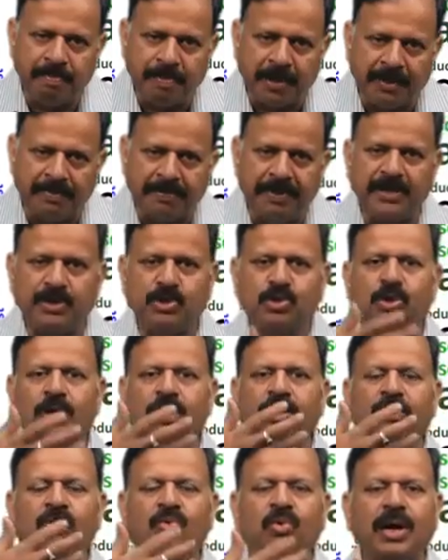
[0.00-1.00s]

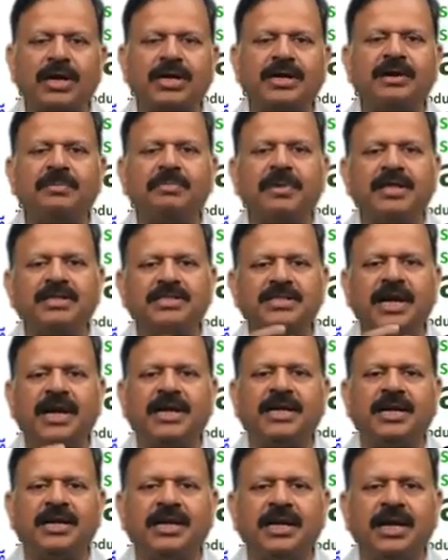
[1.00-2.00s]
perpetual or what remains
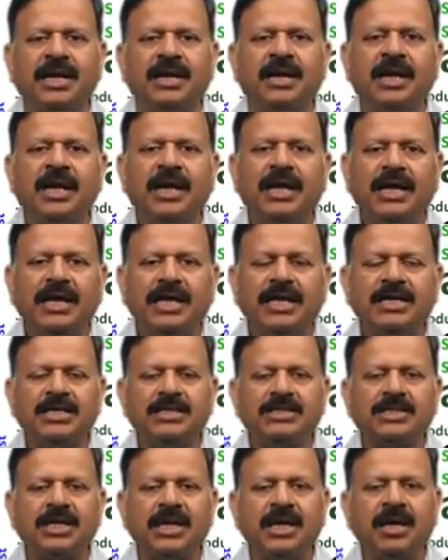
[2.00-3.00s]
eternal
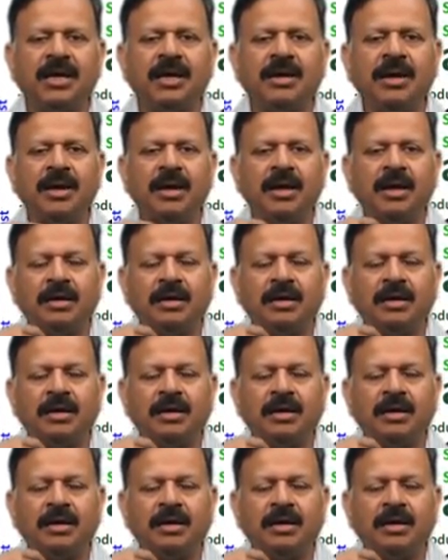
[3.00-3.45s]
is a